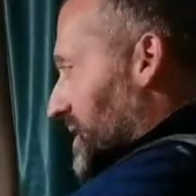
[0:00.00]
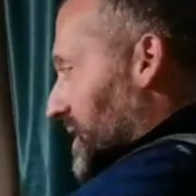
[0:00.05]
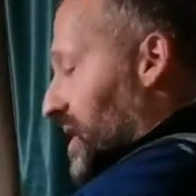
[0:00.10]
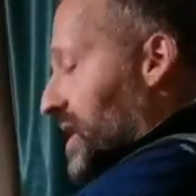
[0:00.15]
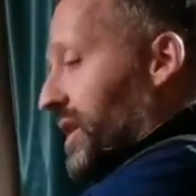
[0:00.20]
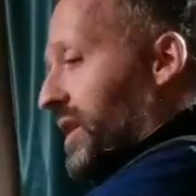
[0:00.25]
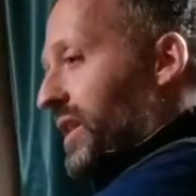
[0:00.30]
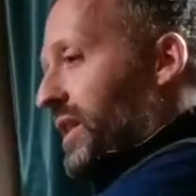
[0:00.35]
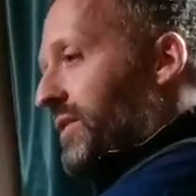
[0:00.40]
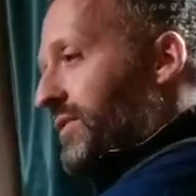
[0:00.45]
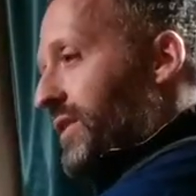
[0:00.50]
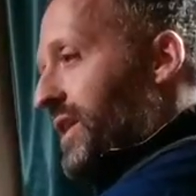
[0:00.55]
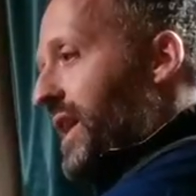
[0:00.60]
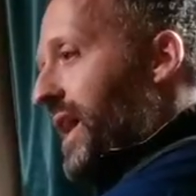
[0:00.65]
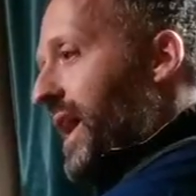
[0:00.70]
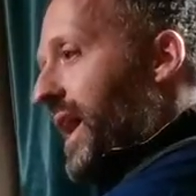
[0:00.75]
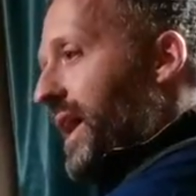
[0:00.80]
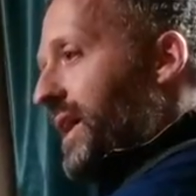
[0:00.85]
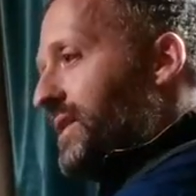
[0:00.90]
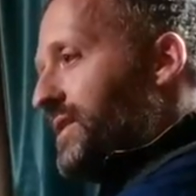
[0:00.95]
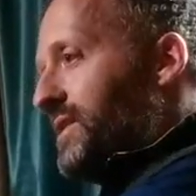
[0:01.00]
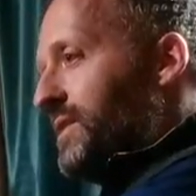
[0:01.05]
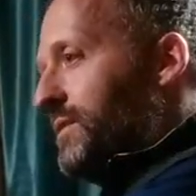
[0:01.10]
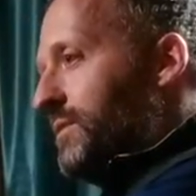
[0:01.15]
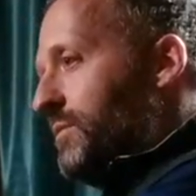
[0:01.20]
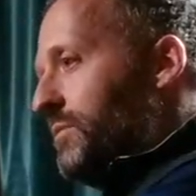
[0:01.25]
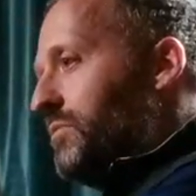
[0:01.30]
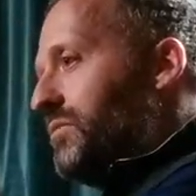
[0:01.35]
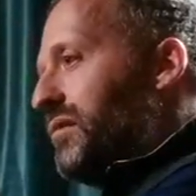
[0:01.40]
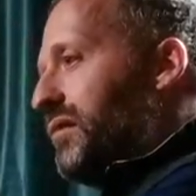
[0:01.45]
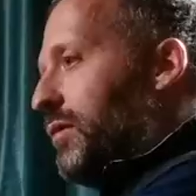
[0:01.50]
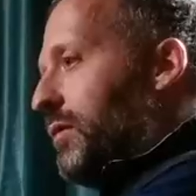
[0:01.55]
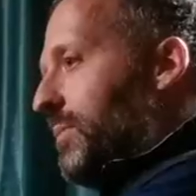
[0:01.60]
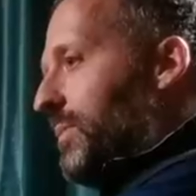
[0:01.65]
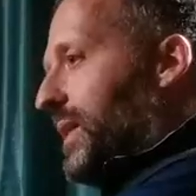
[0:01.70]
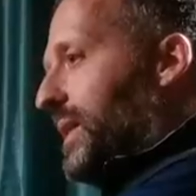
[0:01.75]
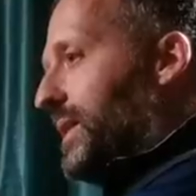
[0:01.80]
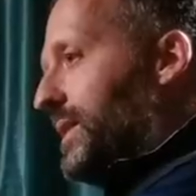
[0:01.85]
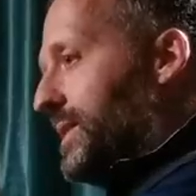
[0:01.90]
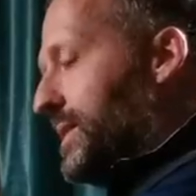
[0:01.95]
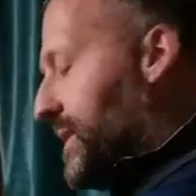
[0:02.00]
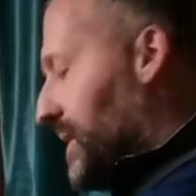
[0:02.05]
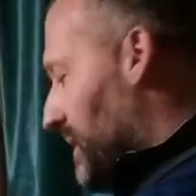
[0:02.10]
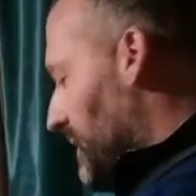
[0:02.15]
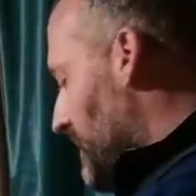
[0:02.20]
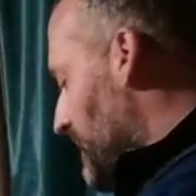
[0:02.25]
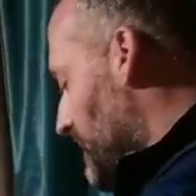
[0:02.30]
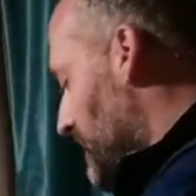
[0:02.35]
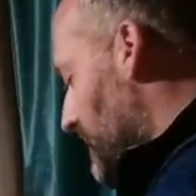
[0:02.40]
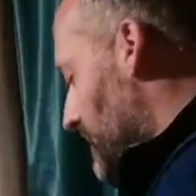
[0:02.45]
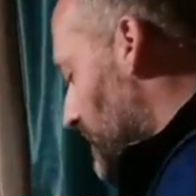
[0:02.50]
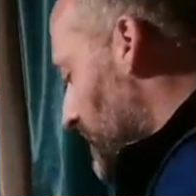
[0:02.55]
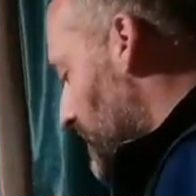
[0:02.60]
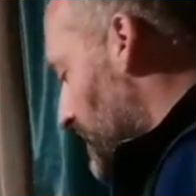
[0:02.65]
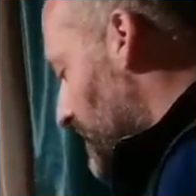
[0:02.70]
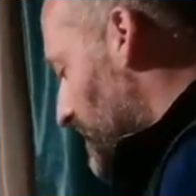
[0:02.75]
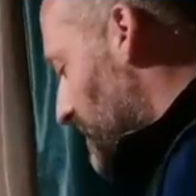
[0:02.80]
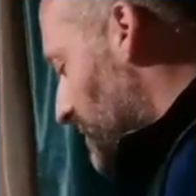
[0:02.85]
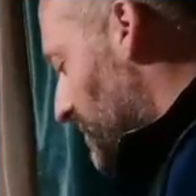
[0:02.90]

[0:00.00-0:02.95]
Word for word: dark enough yet, probably to